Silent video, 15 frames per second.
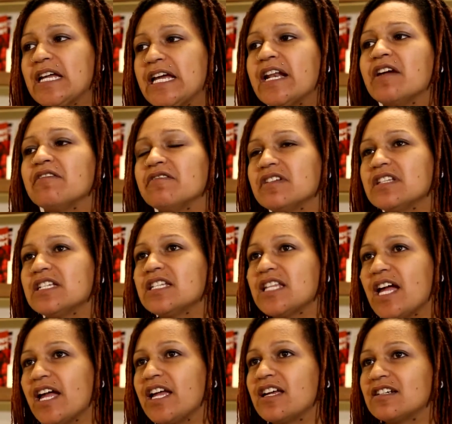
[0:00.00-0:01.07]
And I really
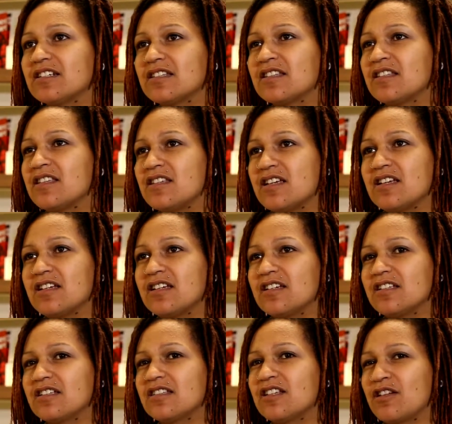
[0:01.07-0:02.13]
liked the
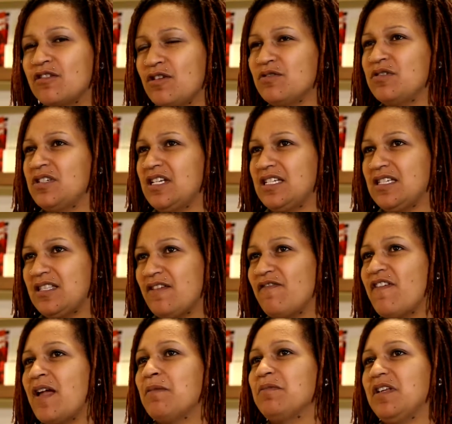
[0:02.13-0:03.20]
closeness, the
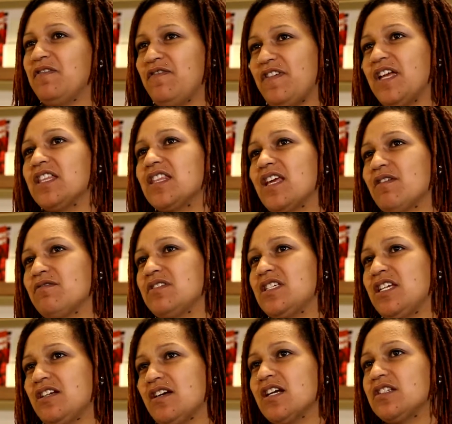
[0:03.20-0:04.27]
family fit that was
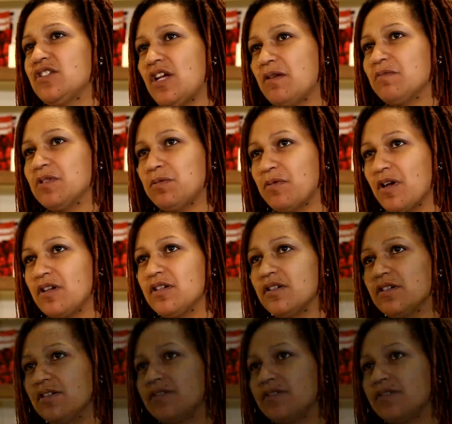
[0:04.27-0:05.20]
here at James Sprunt.